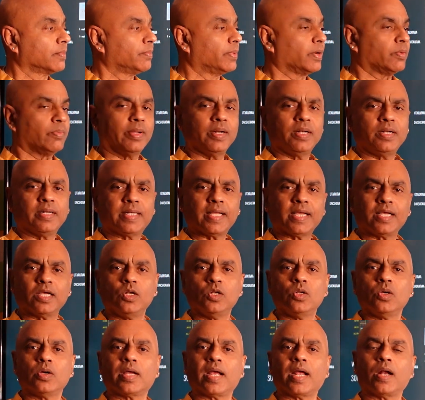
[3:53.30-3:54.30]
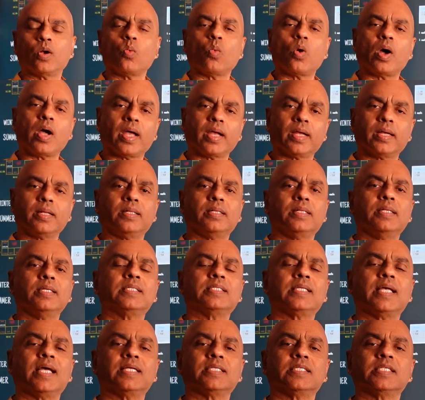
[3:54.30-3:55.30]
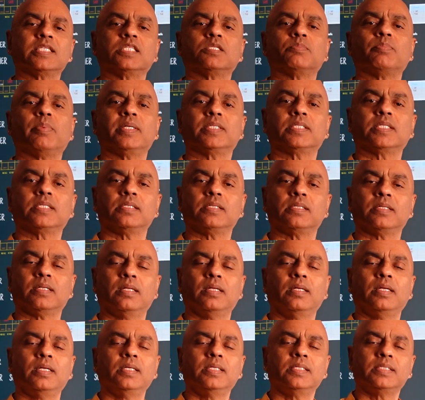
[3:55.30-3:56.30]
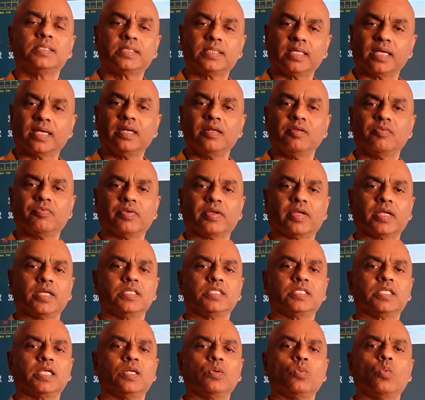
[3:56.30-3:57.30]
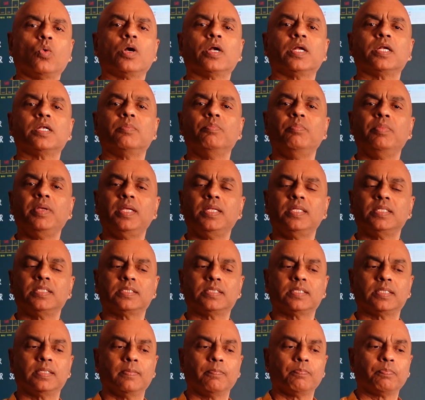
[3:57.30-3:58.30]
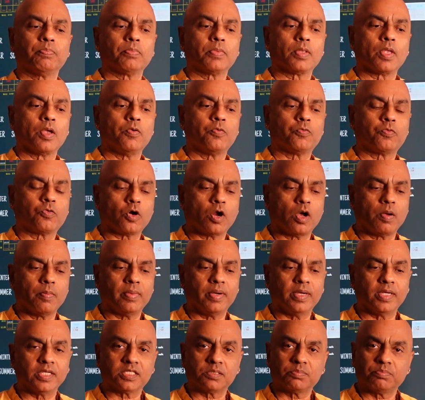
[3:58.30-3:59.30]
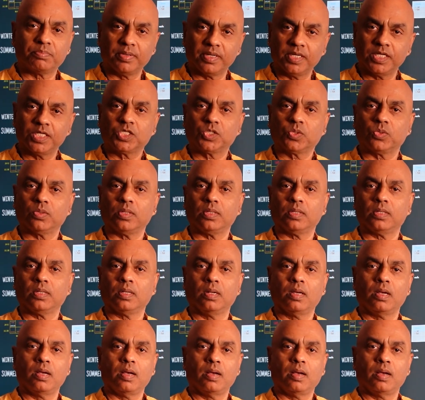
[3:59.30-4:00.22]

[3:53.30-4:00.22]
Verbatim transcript: But we'll take a look at why this has a special significance and what it means from a spiritual